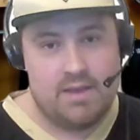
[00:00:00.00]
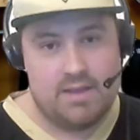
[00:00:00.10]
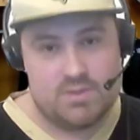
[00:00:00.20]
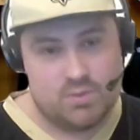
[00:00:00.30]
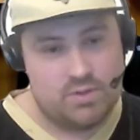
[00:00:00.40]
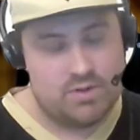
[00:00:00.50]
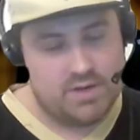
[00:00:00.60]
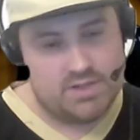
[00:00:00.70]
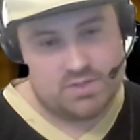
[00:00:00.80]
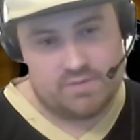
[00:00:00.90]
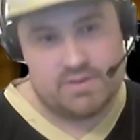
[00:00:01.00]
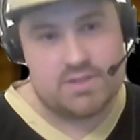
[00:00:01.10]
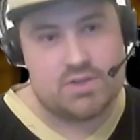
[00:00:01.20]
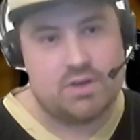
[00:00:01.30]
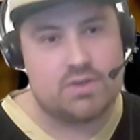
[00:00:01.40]
It's all agreed sort of in
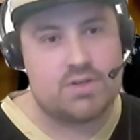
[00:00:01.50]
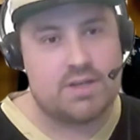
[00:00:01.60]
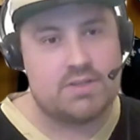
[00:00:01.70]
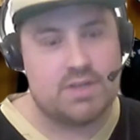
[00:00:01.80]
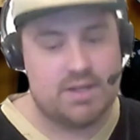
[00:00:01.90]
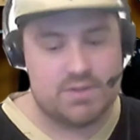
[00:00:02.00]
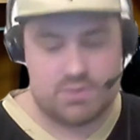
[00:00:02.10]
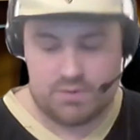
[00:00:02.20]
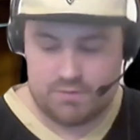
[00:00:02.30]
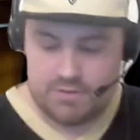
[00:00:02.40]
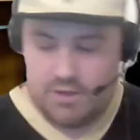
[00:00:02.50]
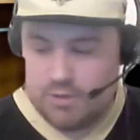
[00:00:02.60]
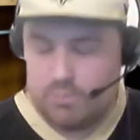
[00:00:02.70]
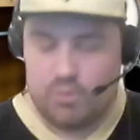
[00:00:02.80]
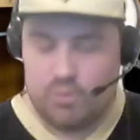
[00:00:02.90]
his contract to either sort of
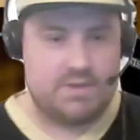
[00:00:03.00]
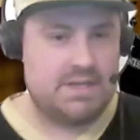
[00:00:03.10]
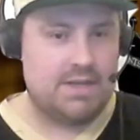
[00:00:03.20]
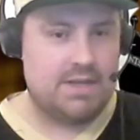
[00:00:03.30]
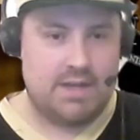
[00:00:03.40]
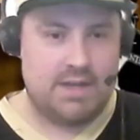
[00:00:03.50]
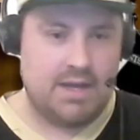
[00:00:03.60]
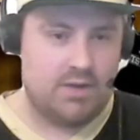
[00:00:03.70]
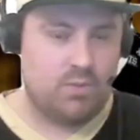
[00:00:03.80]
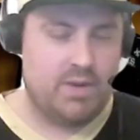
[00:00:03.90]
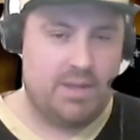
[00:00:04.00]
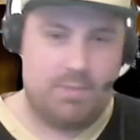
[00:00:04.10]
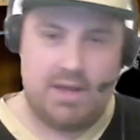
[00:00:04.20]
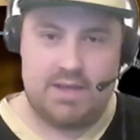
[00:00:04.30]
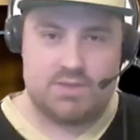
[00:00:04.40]
move it down the line or when he
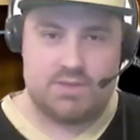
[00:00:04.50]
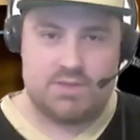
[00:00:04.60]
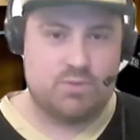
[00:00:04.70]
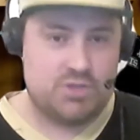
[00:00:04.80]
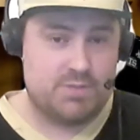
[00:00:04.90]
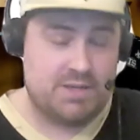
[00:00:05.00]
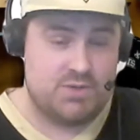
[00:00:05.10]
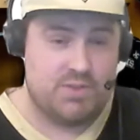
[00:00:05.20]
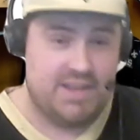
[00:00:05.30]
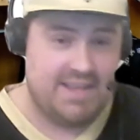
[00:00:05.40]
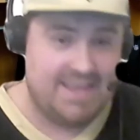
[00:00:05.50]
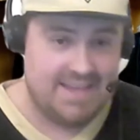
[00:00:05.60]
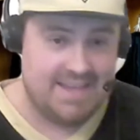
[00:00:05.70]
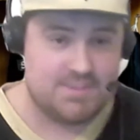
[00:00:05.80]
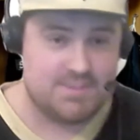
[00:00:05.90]
plays, or just make sure that he
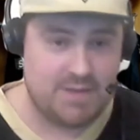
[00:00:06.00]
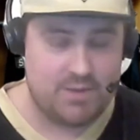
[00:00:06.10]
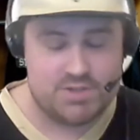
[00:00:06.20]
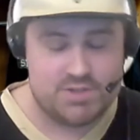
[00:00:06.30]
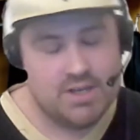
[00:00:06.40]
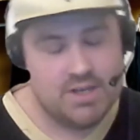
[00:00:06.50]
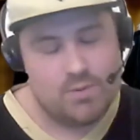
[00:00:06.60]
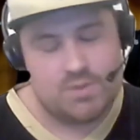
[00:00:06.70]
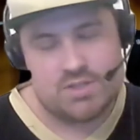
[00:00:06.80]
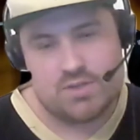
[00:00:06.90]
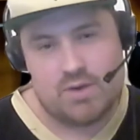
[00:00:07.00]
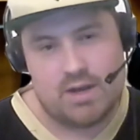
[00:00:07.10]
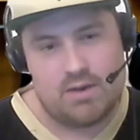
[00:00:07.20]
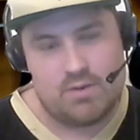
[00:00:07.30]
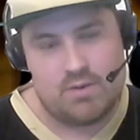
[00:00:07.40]
gets his money, which is
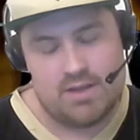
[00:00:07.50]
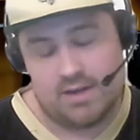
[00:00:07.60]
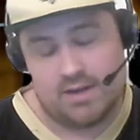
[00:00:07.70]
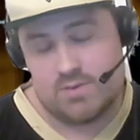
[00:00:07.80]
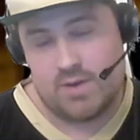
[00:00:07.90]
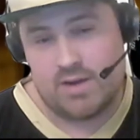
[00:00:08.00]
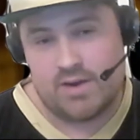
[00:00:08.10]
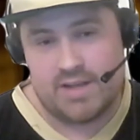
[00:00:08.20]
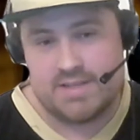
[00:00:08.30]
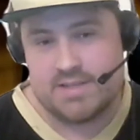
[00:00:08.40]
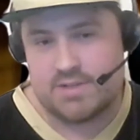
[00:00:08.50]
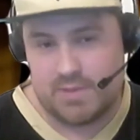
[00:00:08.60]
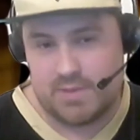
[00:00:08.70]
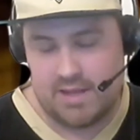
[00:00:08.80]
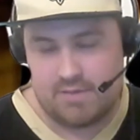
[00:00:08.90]
quite, it's quite crazy to
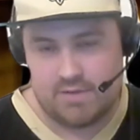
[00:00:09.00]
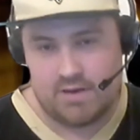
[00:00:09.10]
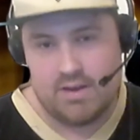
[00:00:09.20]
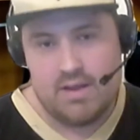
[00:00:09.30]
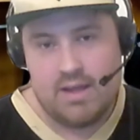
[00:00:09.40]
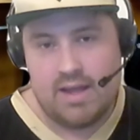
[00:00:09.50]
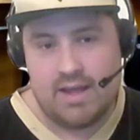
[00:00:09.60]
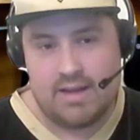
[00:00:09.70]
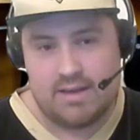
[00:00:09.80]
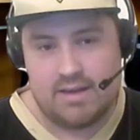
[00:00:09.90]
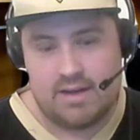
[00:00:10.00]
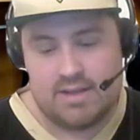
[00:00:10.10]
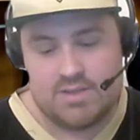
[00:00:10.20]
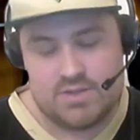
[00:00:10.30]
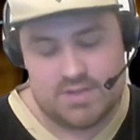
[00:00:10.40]
believe. And
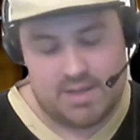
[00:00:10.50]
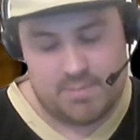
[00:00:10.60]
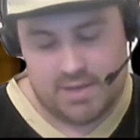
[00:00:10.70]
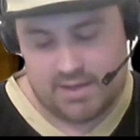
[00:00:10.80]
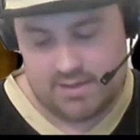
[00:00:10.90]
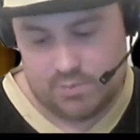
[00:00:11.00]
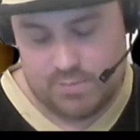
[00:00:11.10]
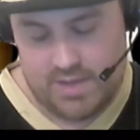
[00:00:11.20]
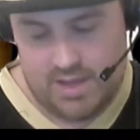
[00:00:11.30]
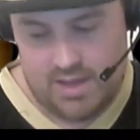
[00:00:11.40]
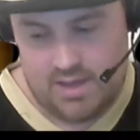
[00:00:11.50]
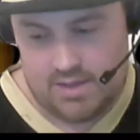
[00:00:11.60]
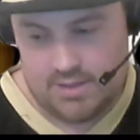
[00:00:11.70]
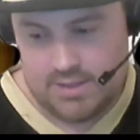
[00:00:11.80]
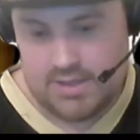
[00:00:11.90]
as you say, Mike, it'll
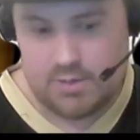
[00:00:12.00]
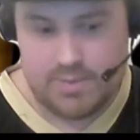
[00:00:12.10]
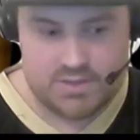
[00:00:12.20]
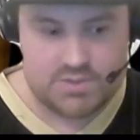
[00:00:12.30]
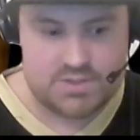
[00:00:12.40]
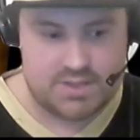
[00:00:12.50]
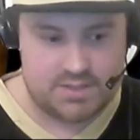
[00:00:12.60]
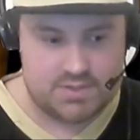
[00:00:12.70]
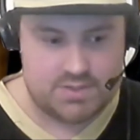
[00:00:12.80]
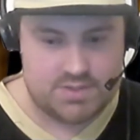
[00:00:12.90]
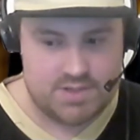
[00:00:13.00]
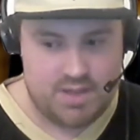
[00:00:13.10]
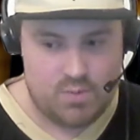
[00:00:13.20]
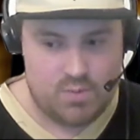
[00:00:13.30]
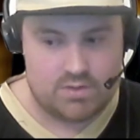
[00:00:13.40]
be interesting to
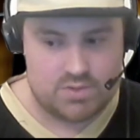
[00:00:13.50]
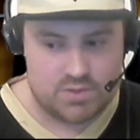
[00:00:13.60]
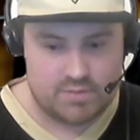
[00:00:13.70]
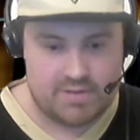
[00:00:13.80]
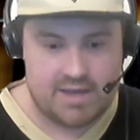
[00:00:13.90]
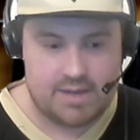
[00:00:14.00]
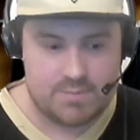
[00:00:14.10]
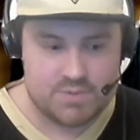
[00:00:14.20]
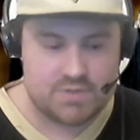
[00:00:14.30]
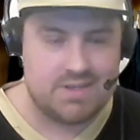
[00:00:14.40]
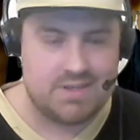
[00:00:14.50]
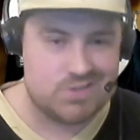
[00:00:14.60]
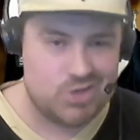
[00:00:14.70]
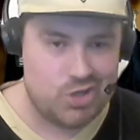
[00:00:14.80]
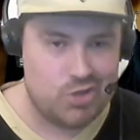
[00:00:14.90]
see what sort of comes of
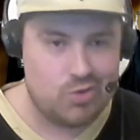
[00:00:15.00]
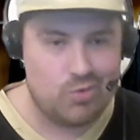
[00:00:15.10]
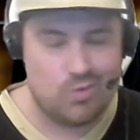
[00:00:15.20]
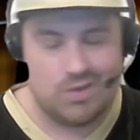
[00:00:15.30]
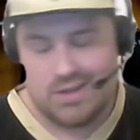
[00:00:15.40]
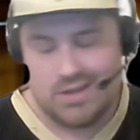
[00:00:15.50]
these new